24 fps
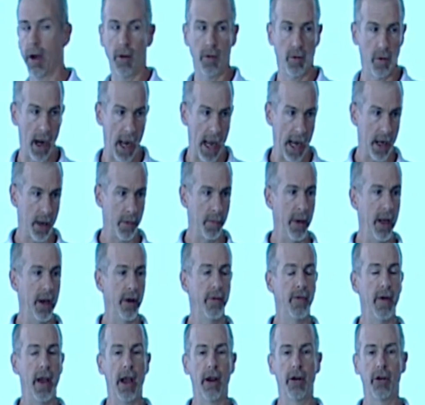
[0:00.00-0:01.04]
rack
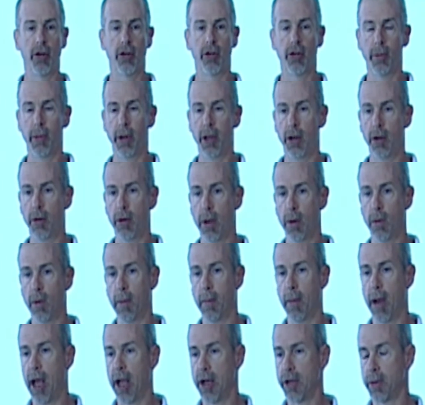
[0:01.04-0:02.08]
manufacturers should be doing,
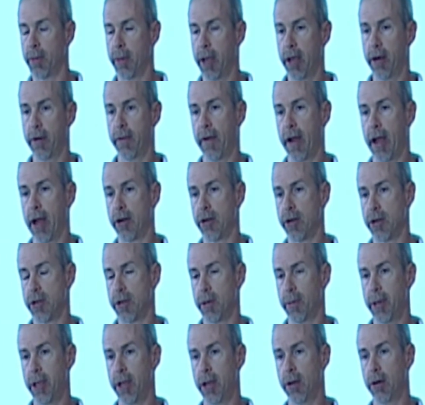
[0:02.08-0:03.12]
what module manufacturers
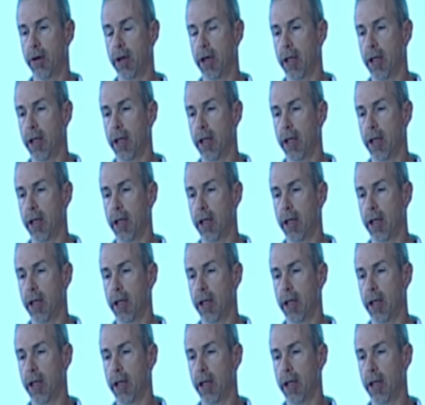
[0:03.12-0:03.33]
should be doing